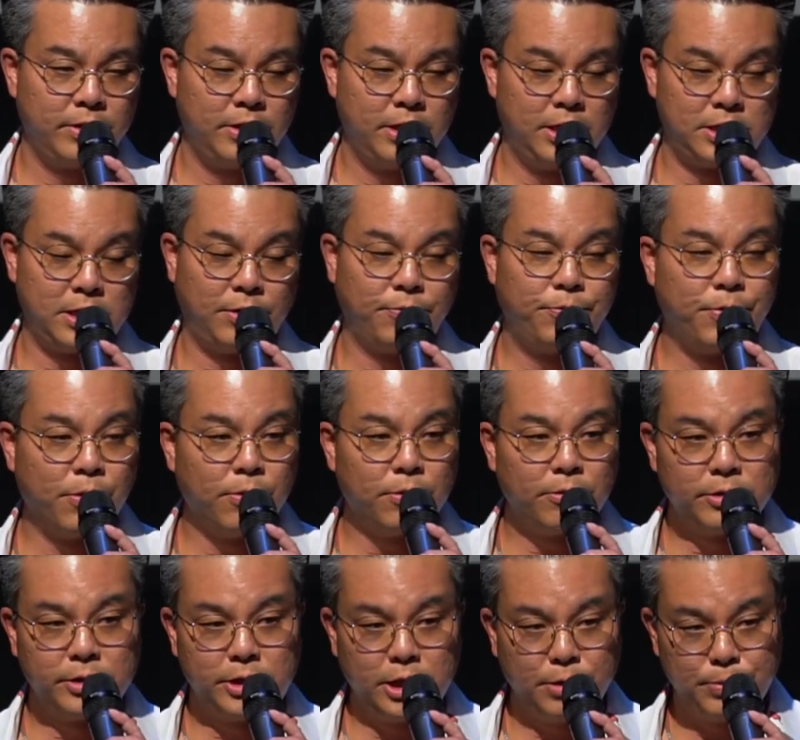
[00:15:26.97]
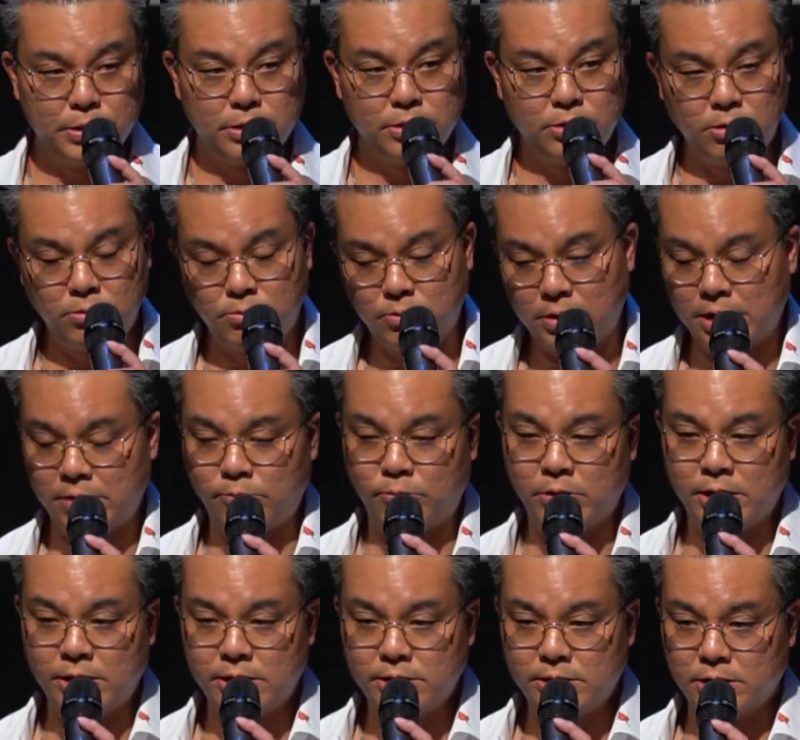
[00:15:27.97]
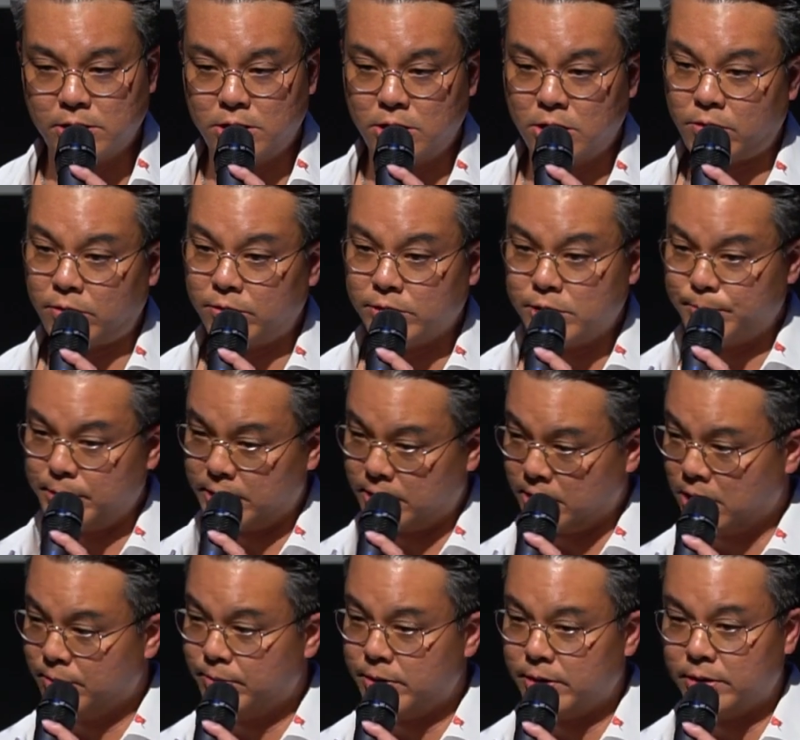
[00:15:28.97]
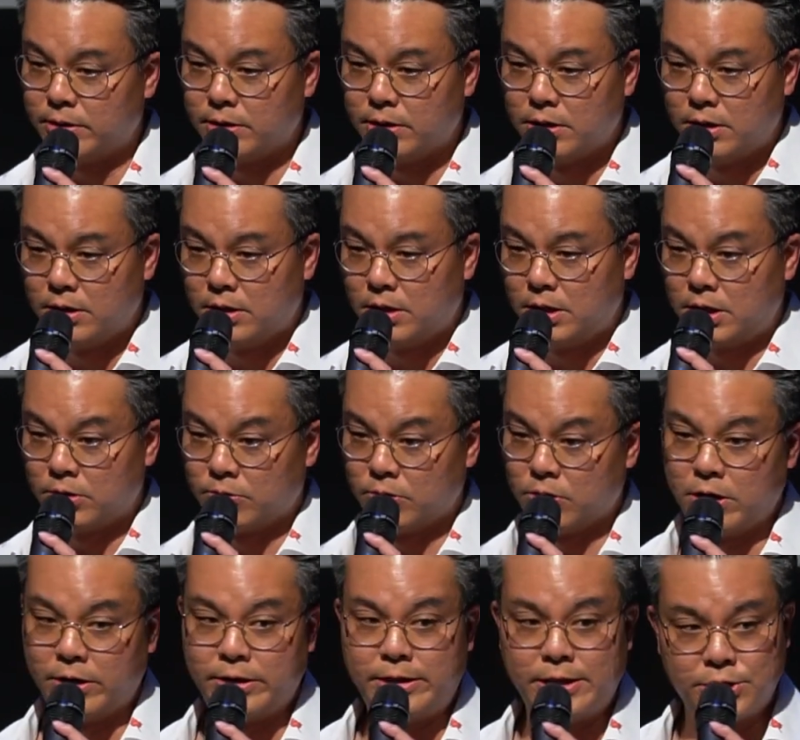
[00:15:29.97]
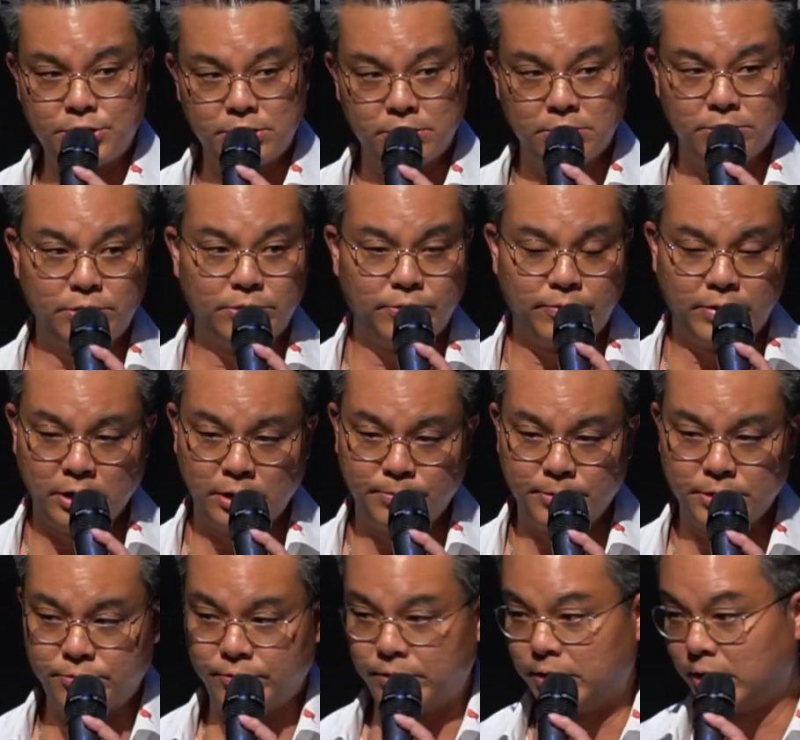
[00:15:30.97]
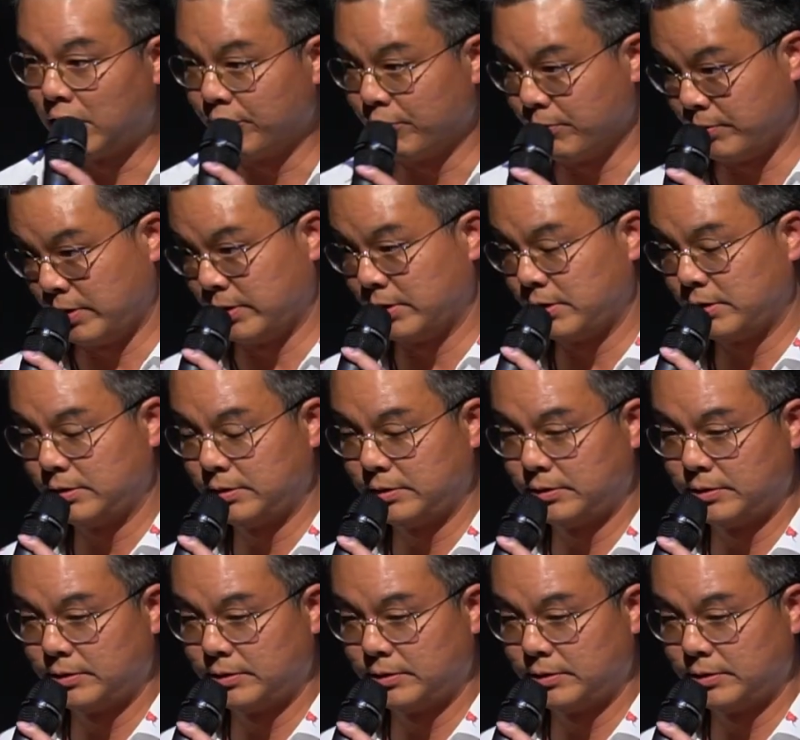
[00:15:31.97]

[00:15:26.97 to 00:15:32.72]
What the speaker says: As I'm further deepening who I was and who I was becoming, there were additional developments with the government.